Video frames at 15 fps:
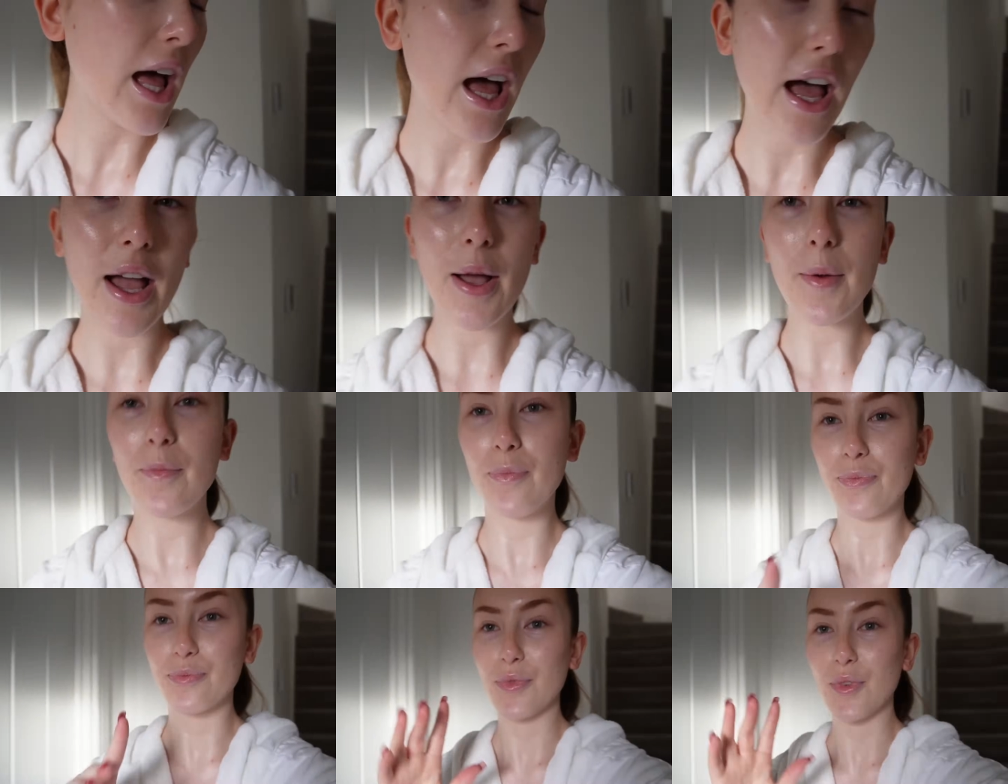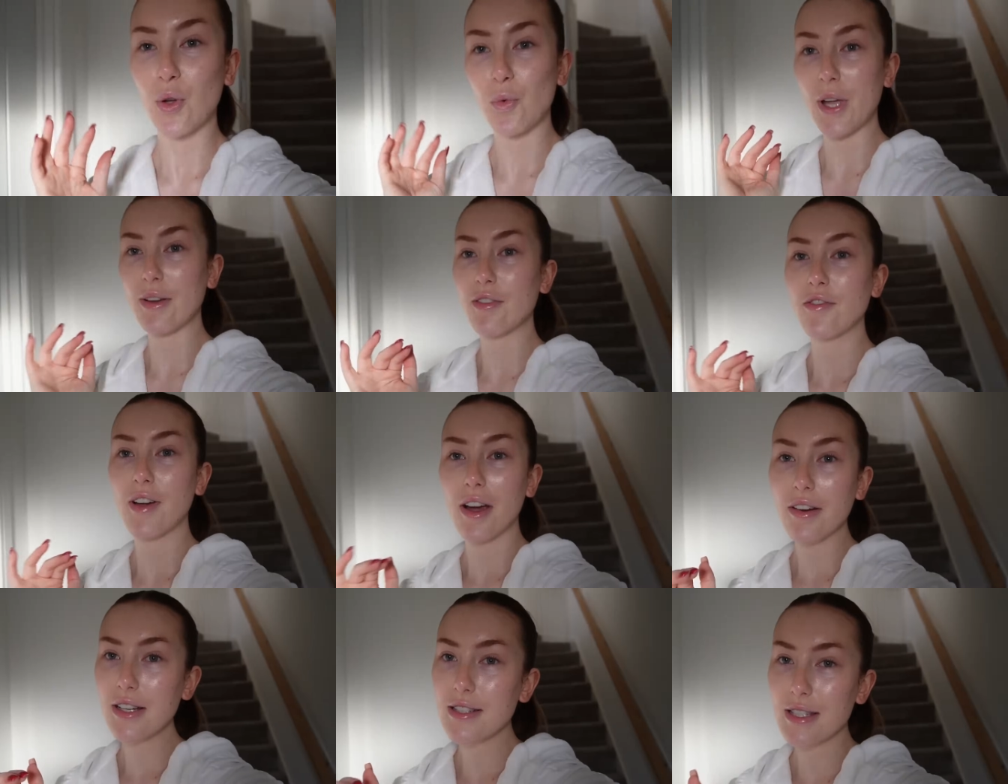Um, we have a
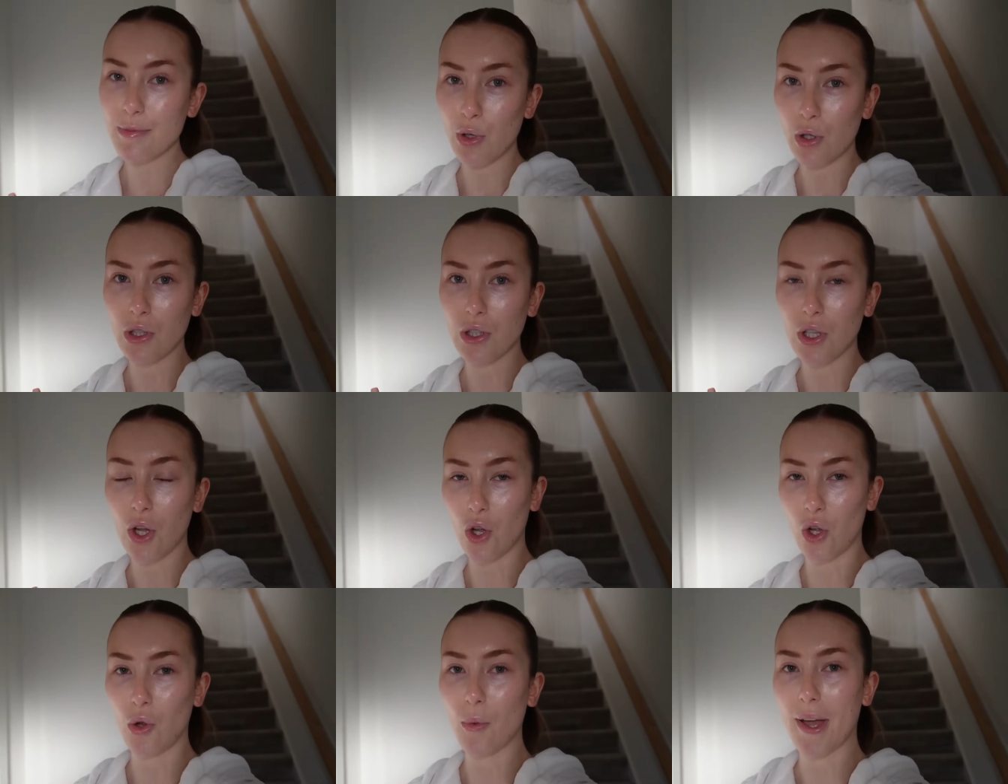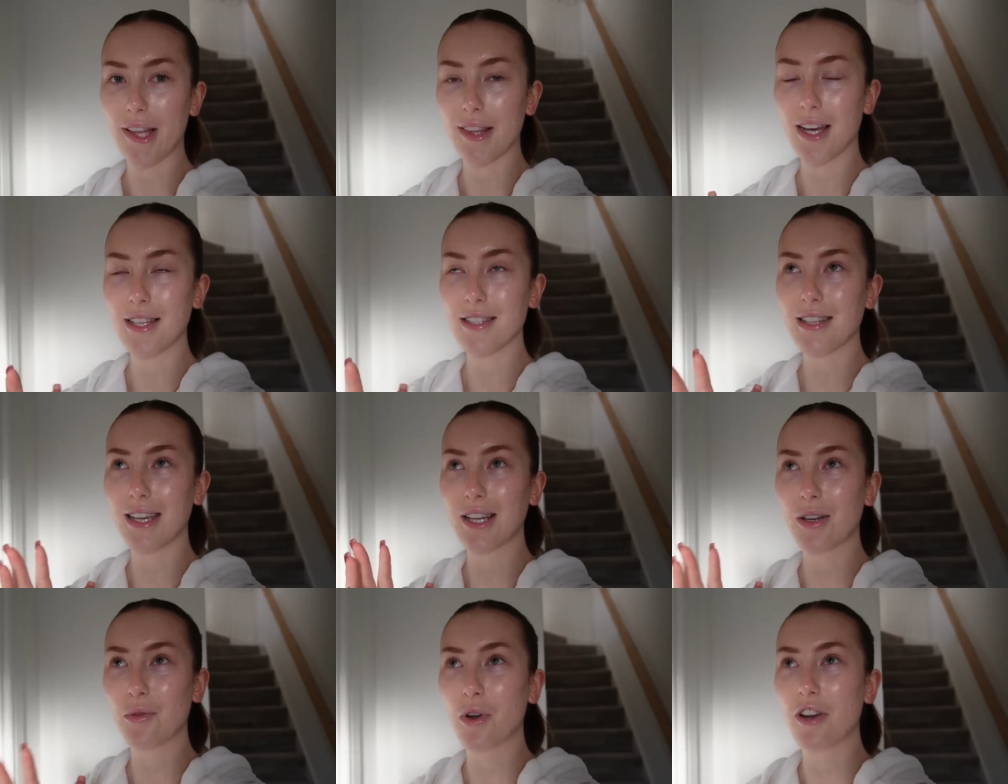very small hallway that is
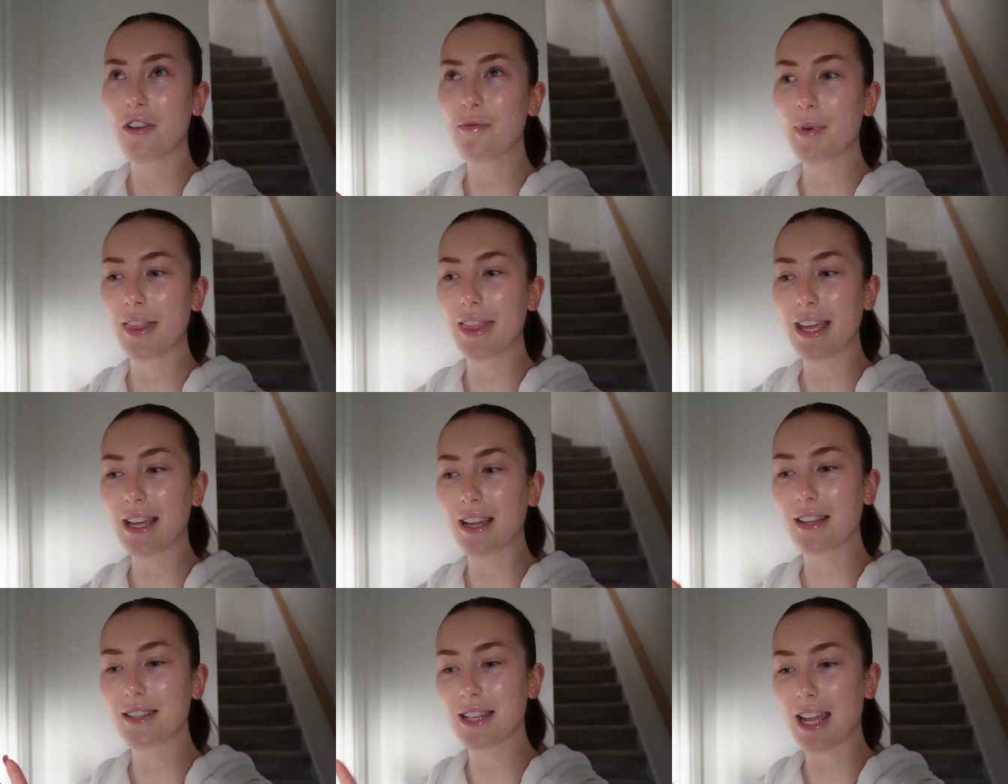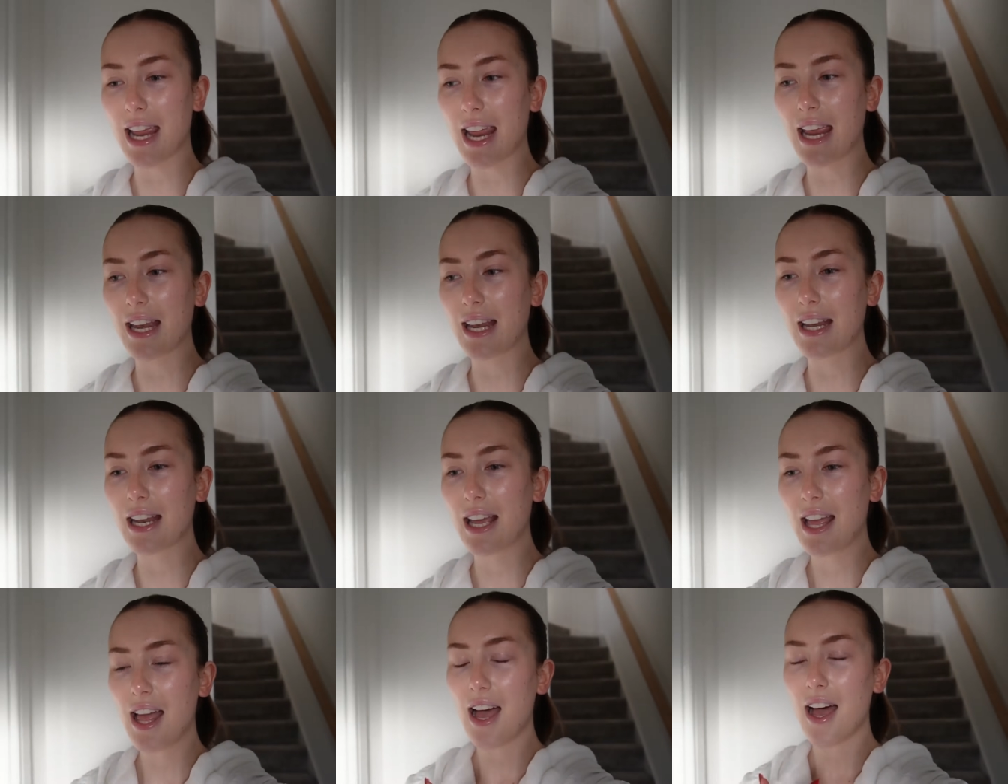like one of my things
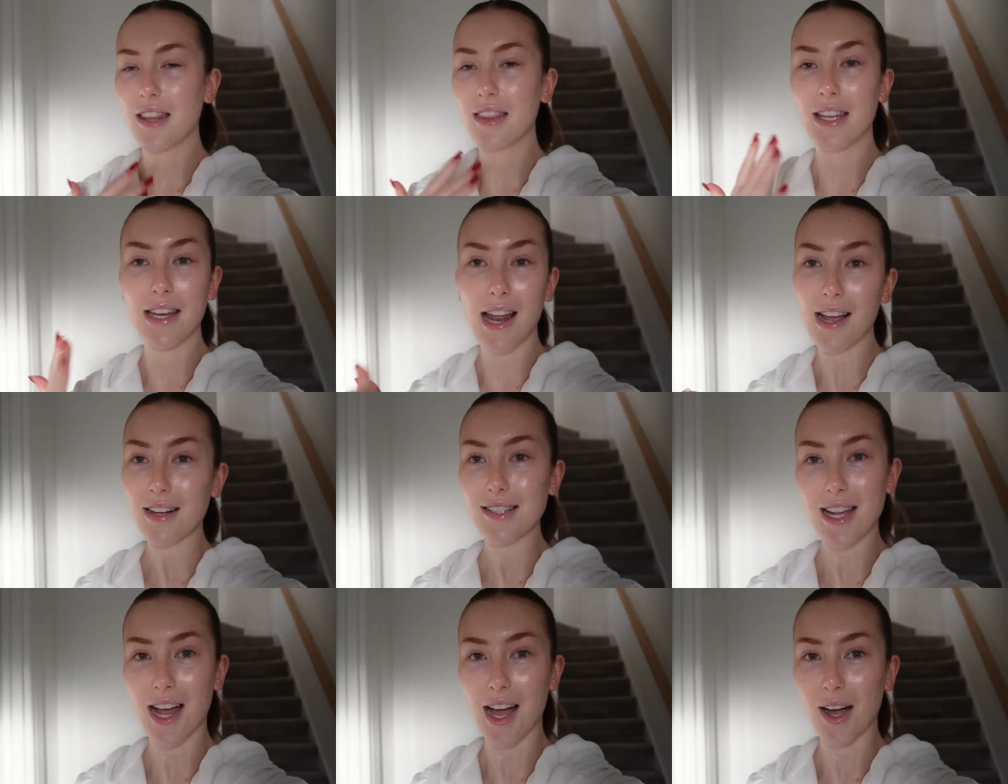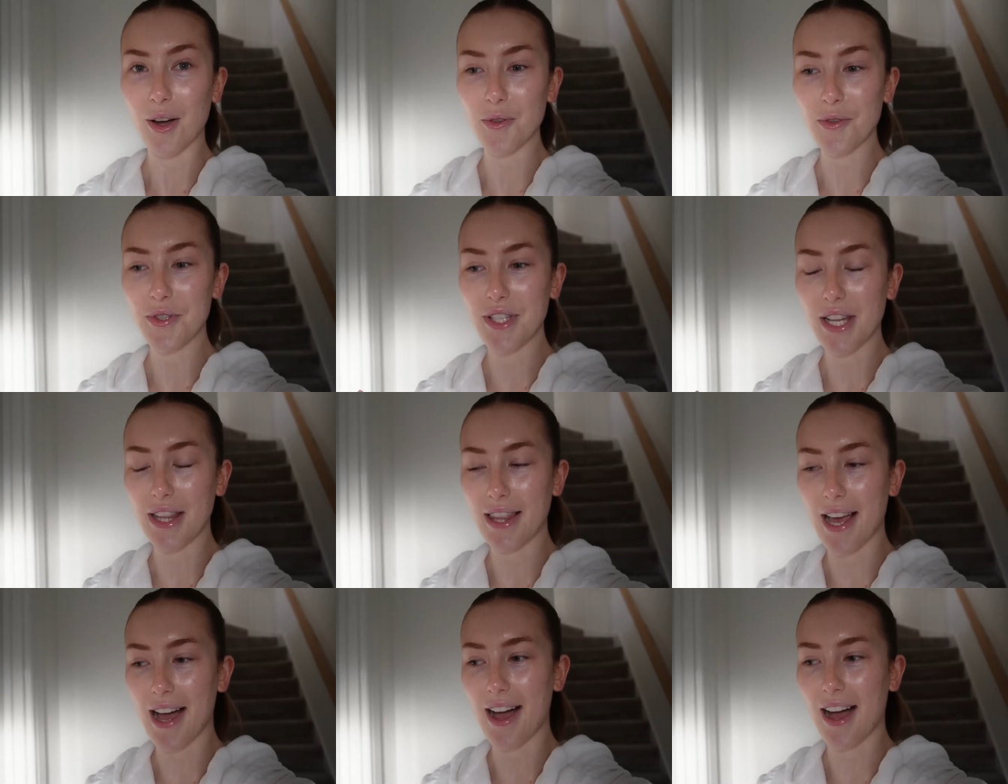in the next house
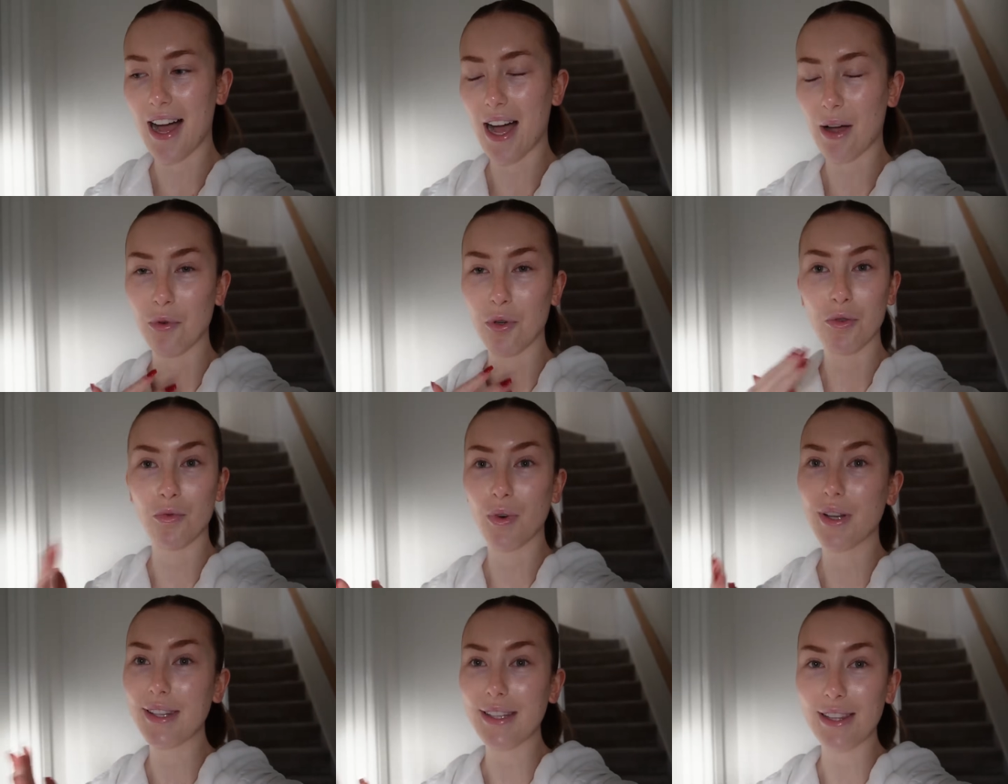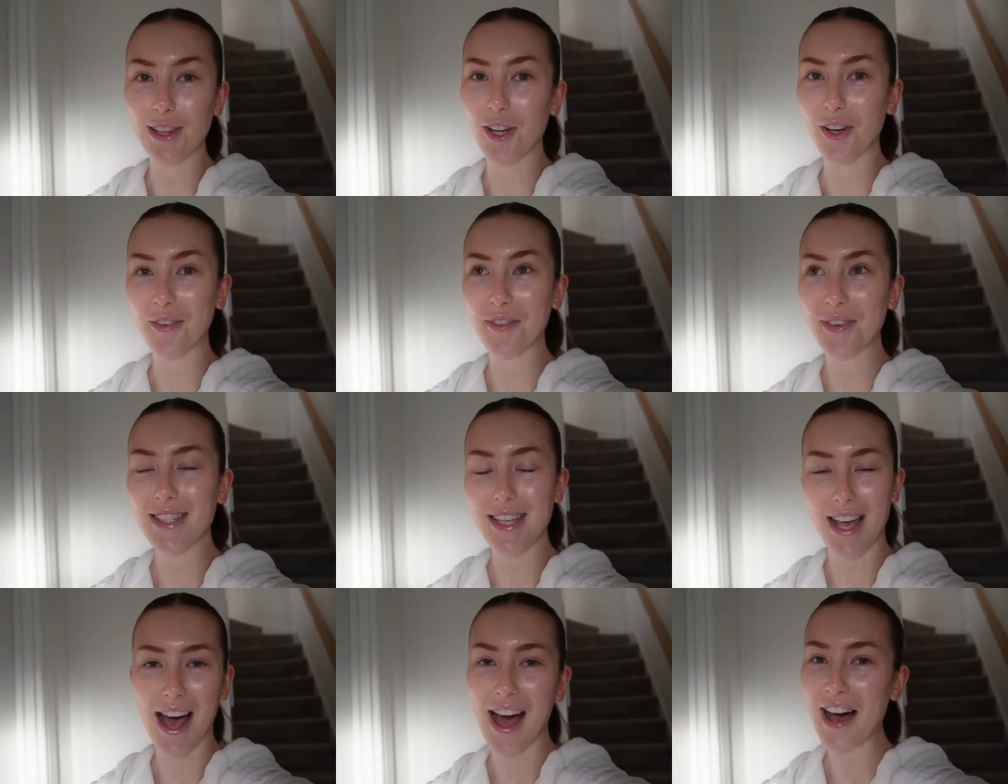that I would really love
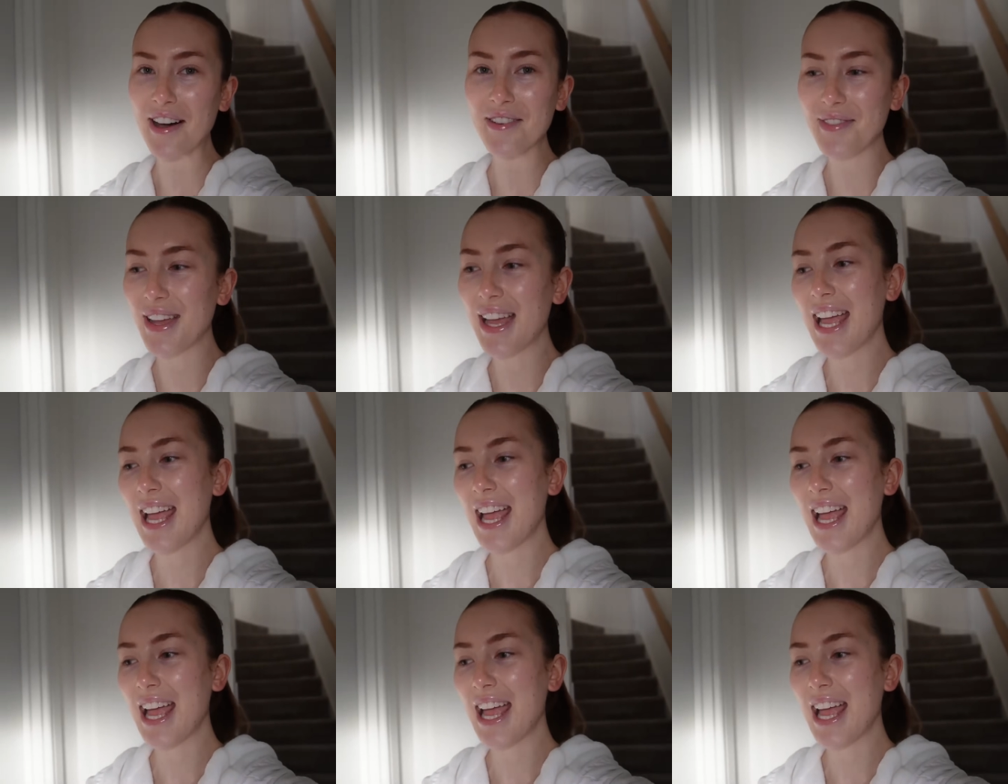to have